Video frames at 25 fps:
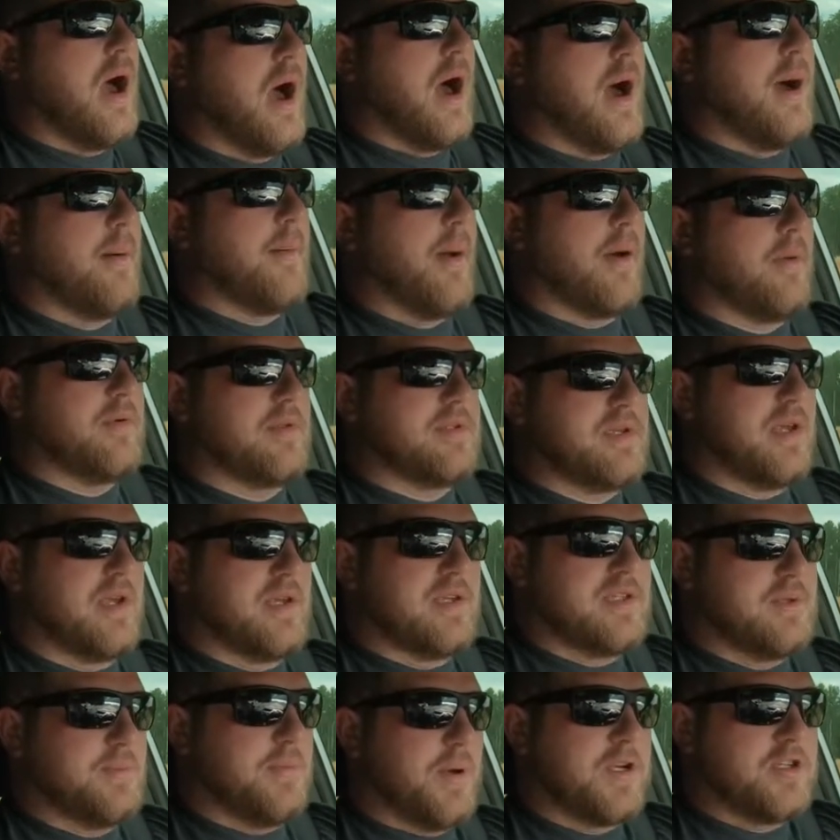I would say
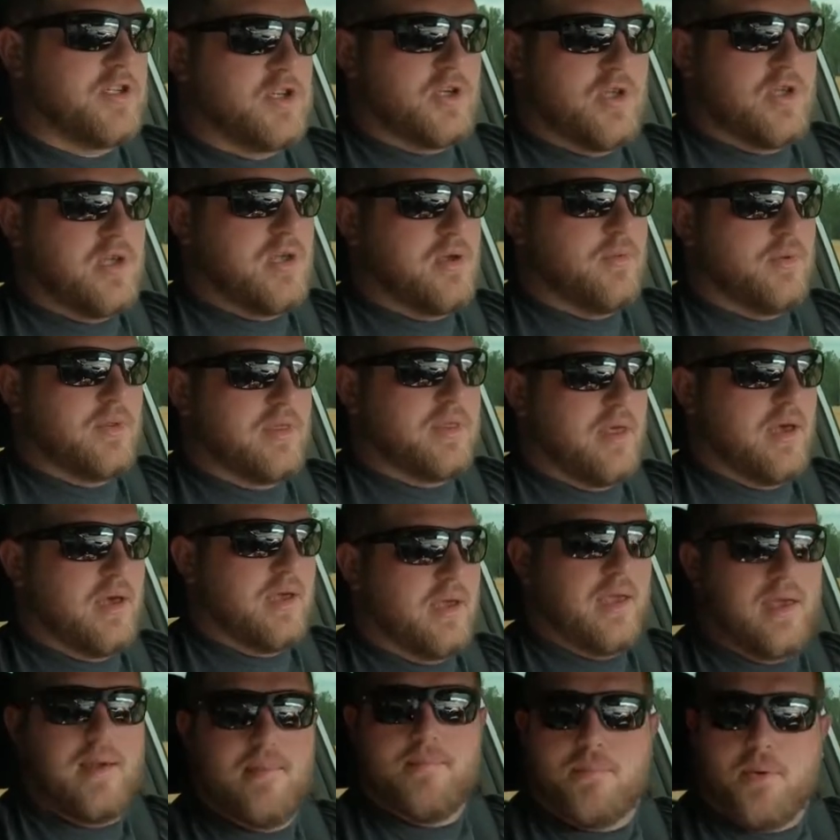especially with
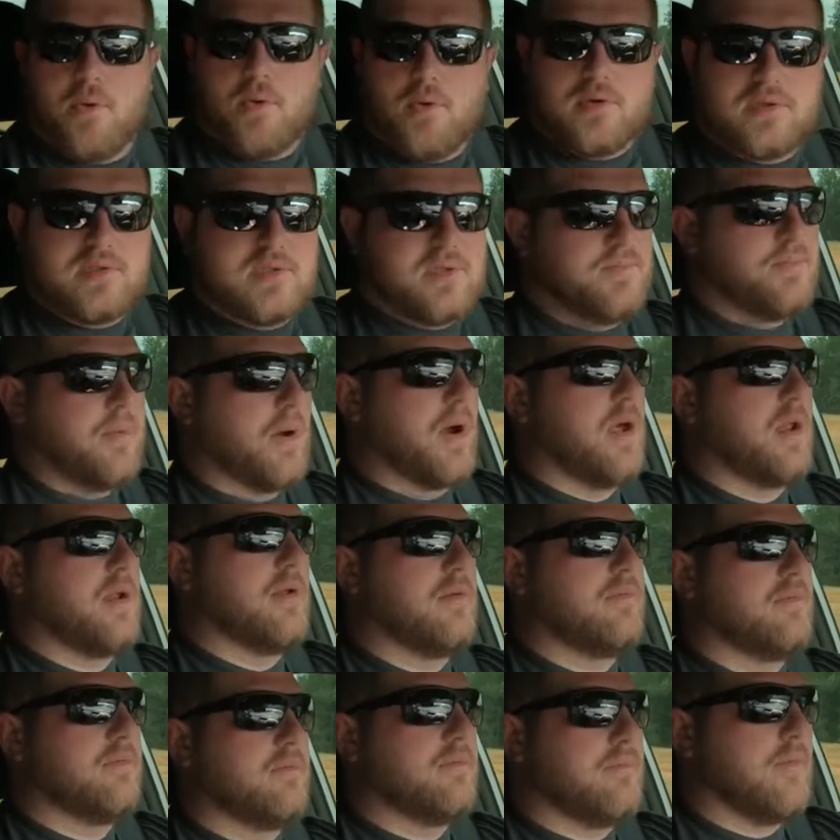like imports, but
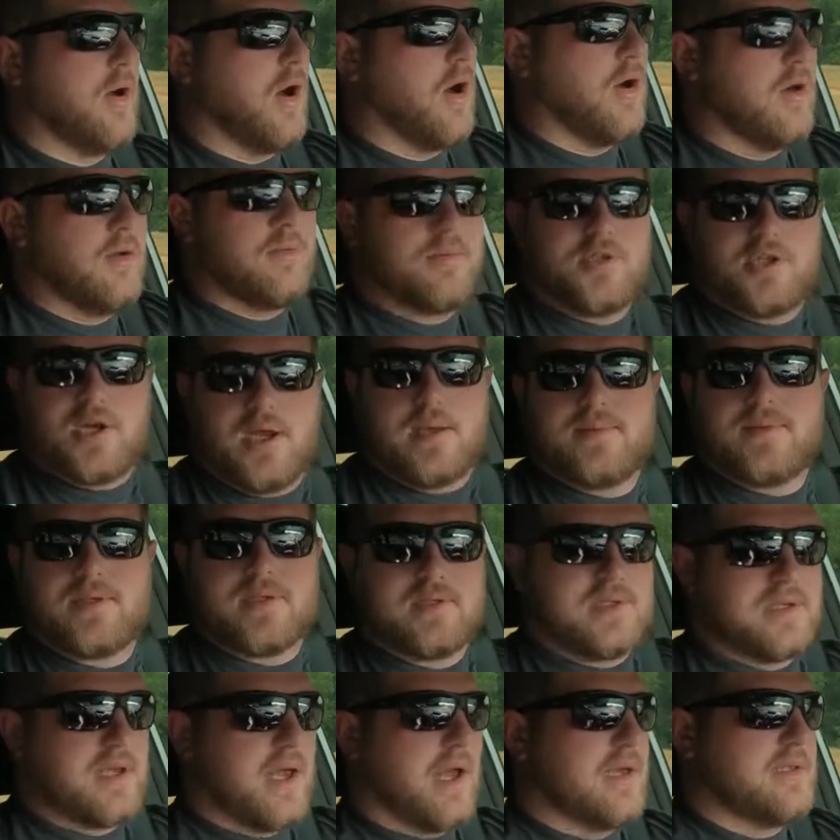all shapes
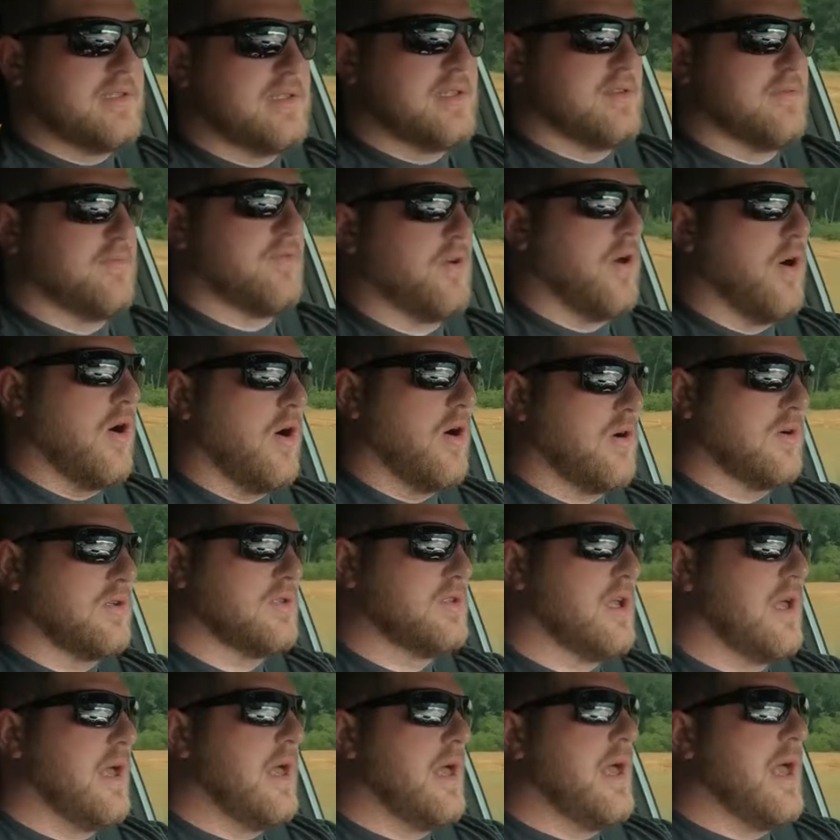and sizes of
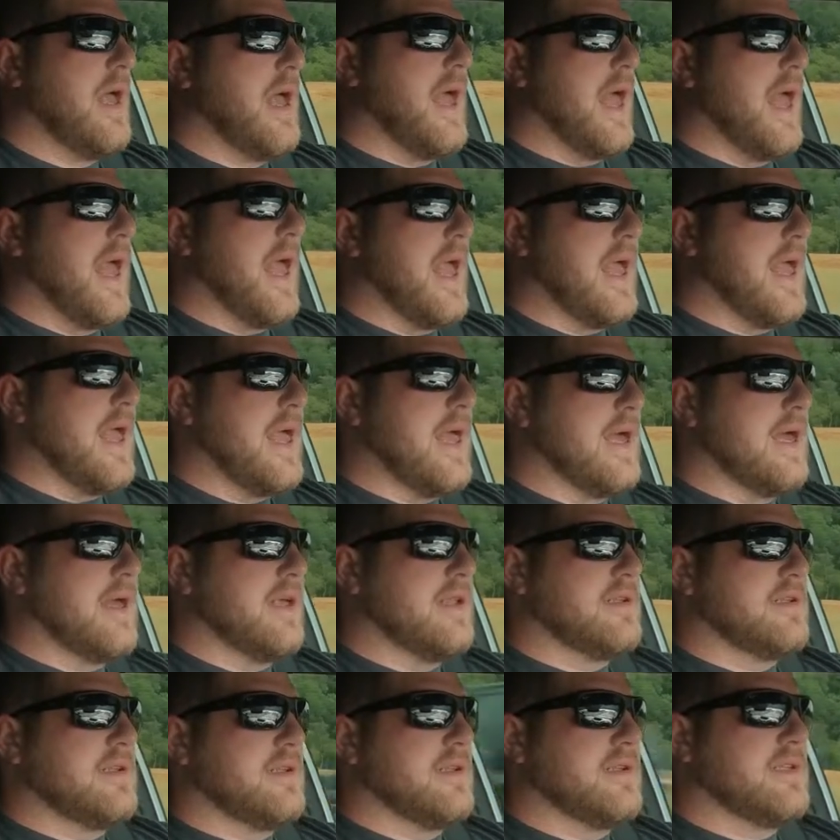cars.
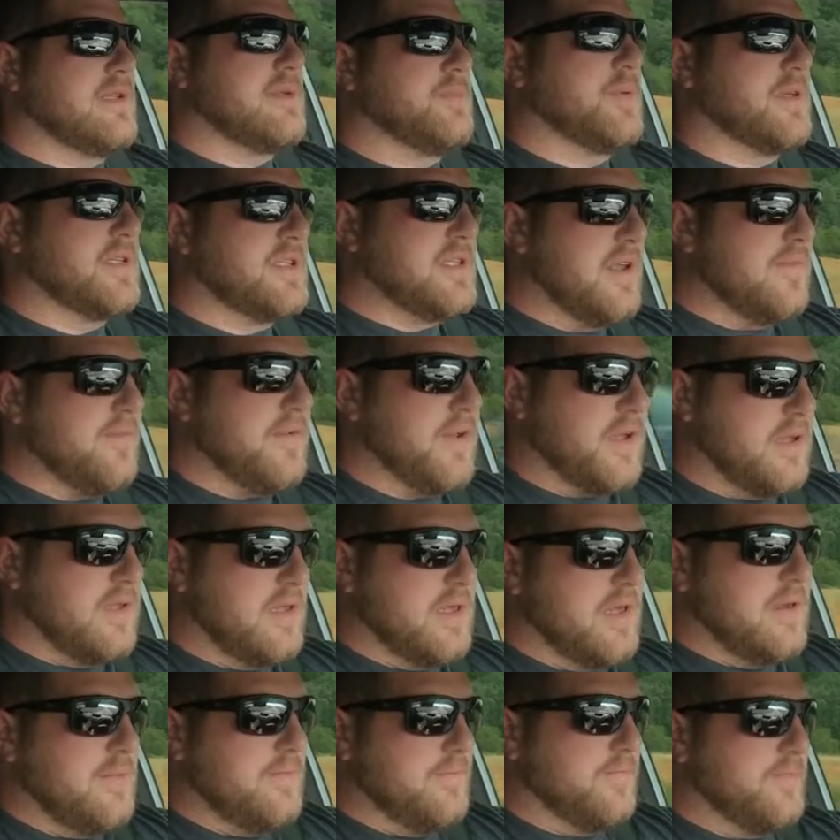And
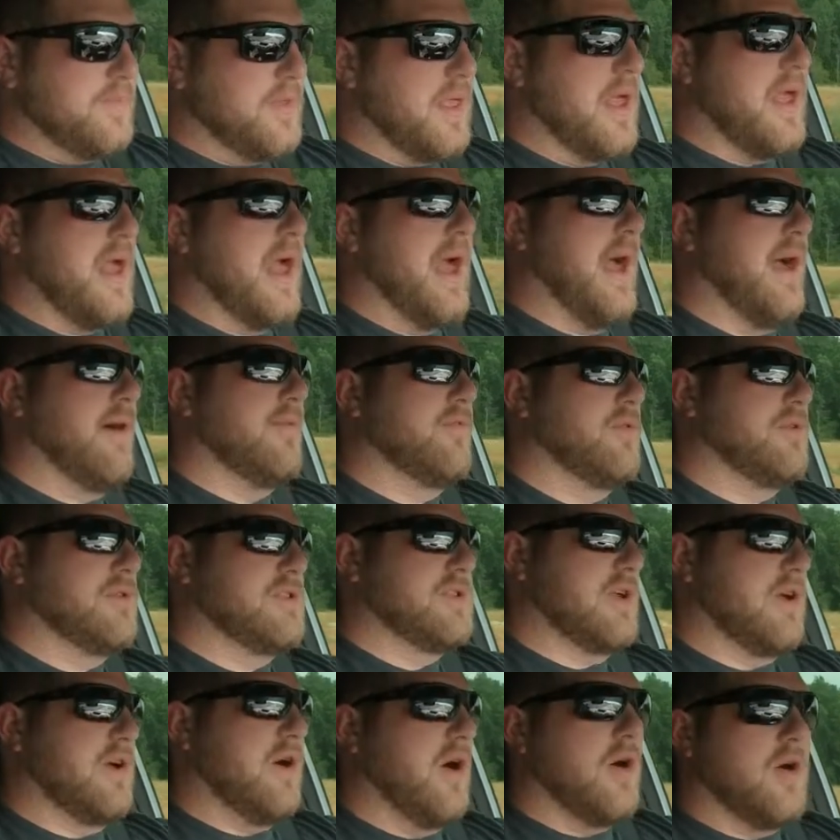specifically, they have
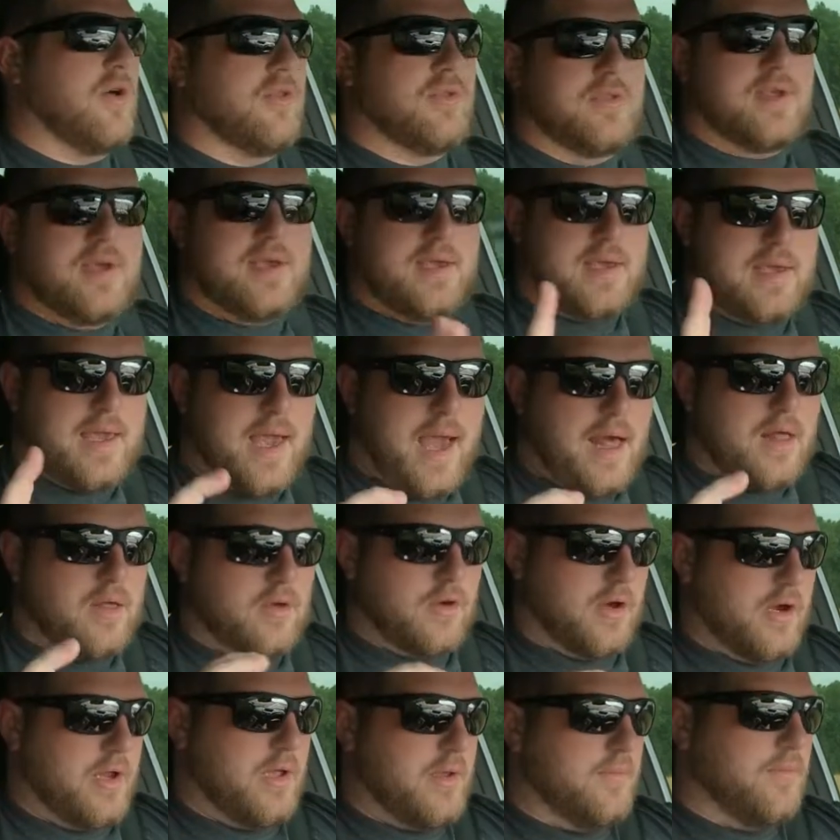what's called the
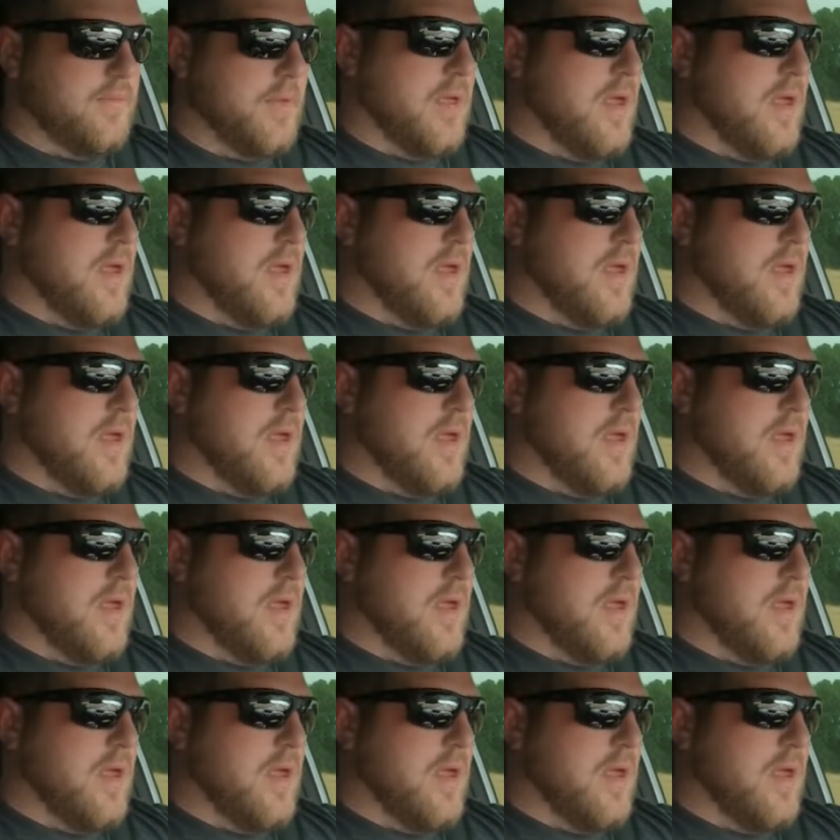Gallery.